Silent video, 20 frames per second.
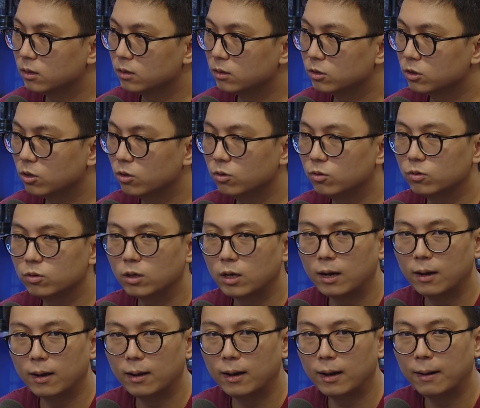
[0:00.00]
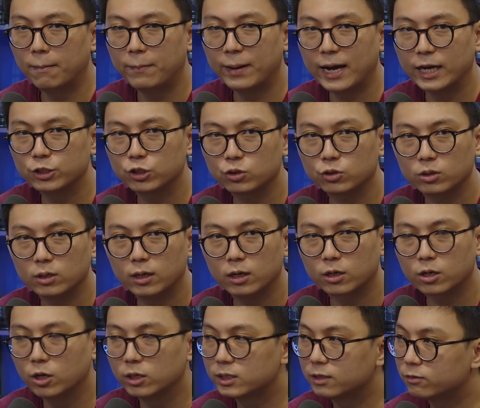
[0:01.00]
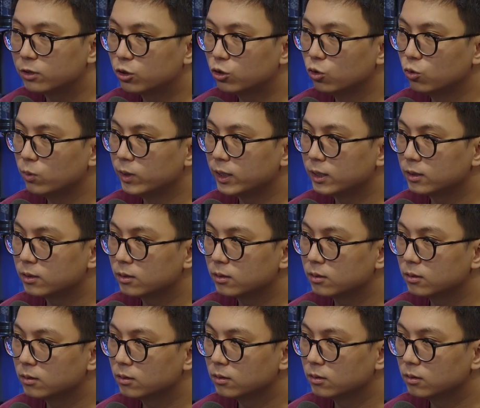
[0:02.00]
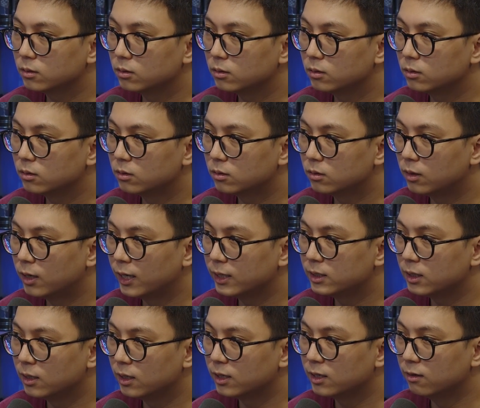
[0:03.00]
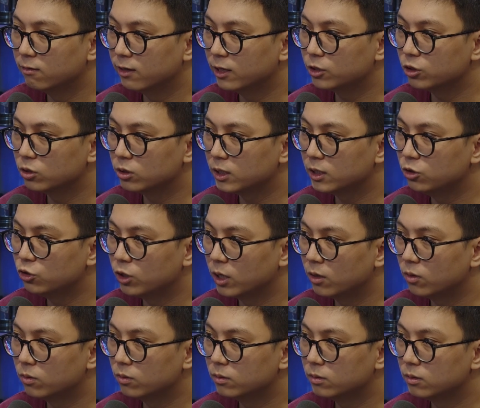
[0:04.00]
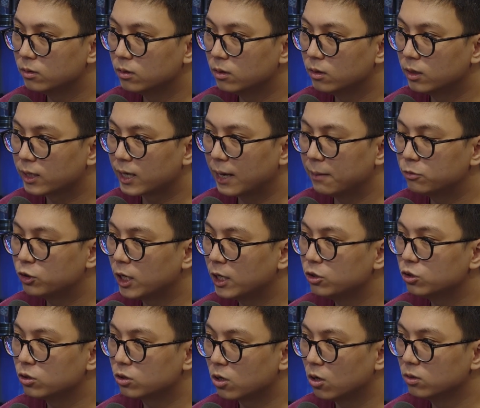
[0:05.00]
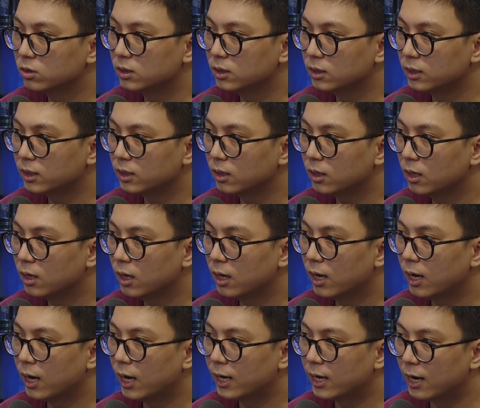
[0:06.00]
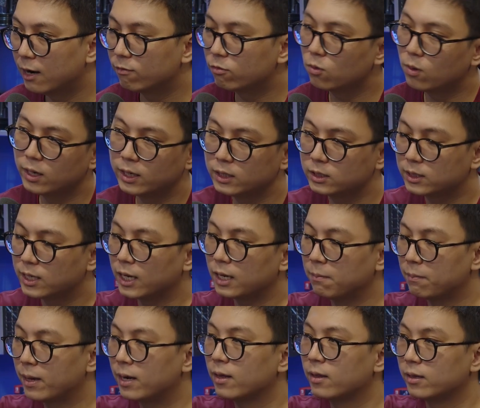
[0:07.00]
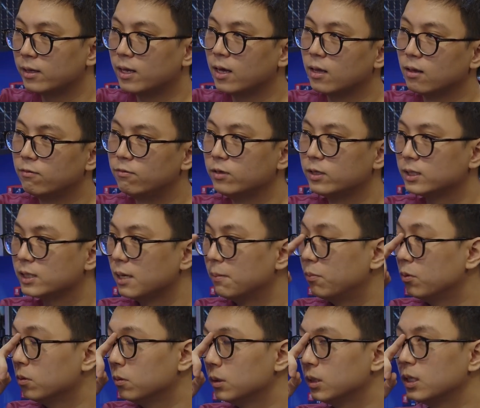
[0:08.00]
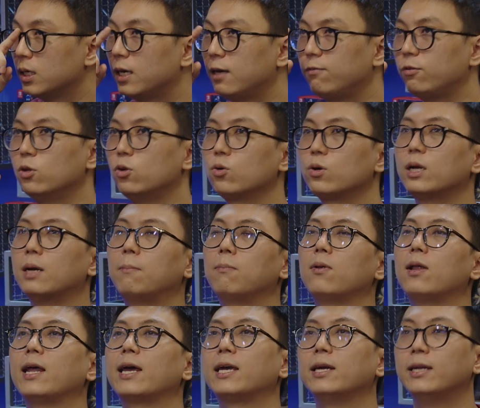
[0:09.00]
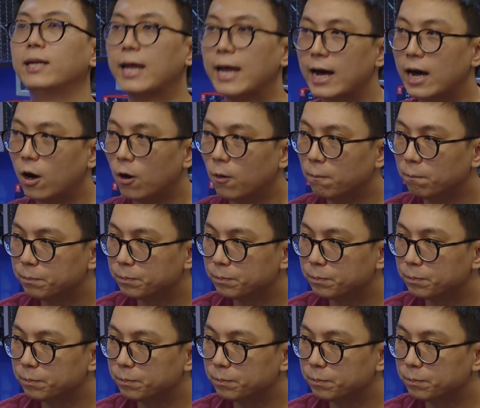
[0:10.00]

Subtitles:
So a patch occurs every 2 weeks, right? In League of Legends in general, the game changes constantly, and everyone is getting better than the other. For example, if you look at a player now,